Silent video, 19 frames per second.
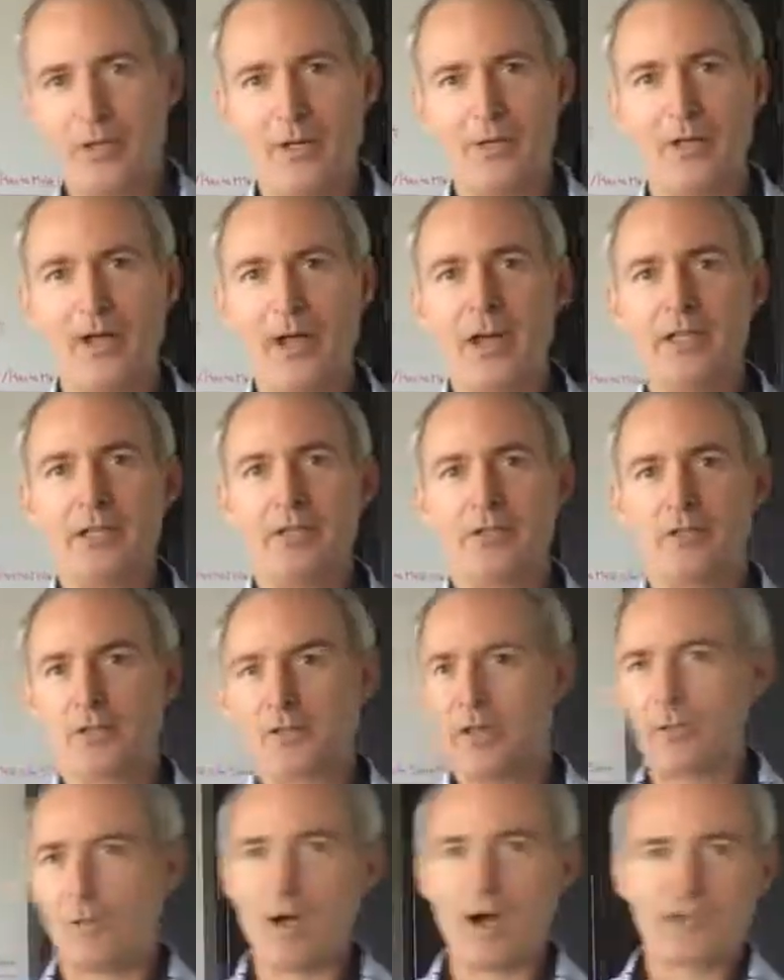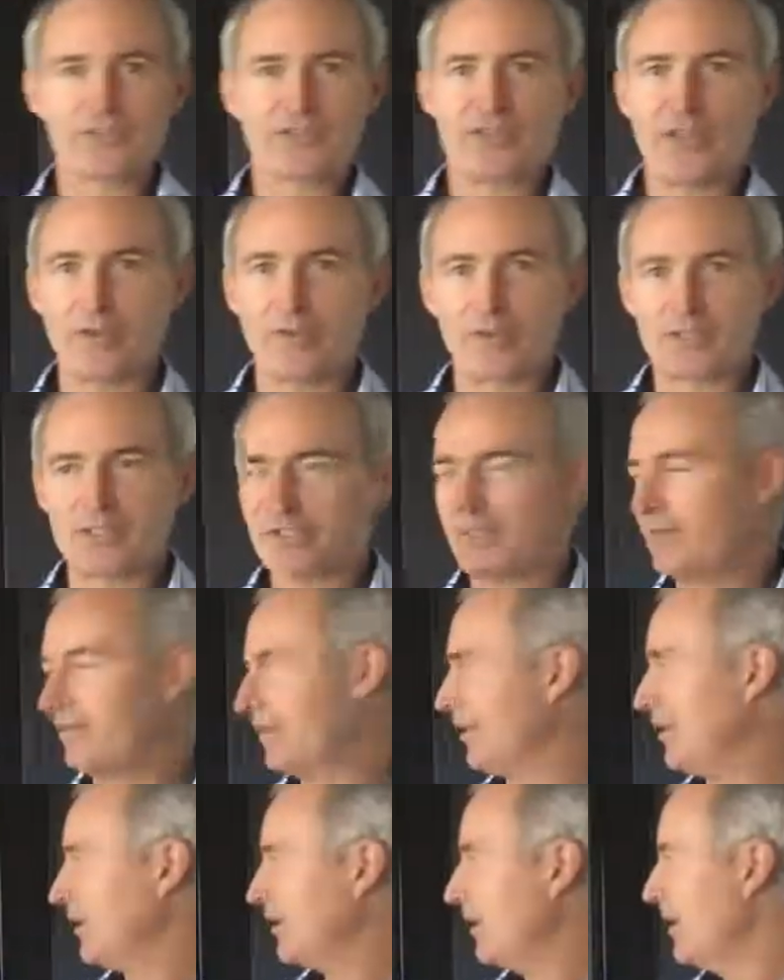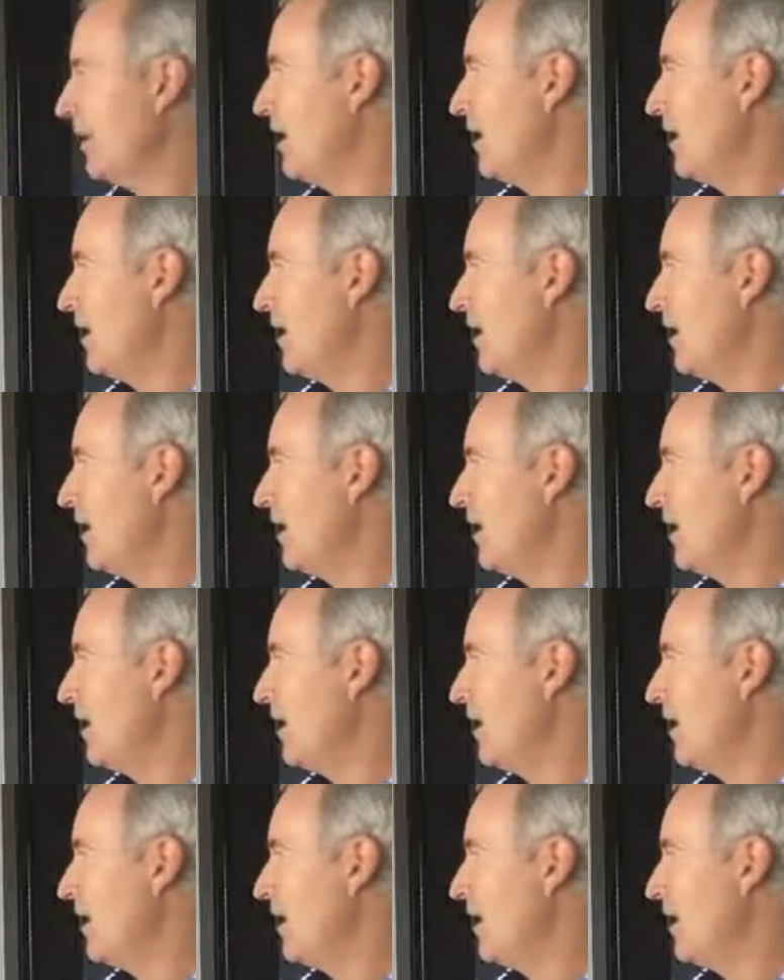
it online? Do they watch network T V?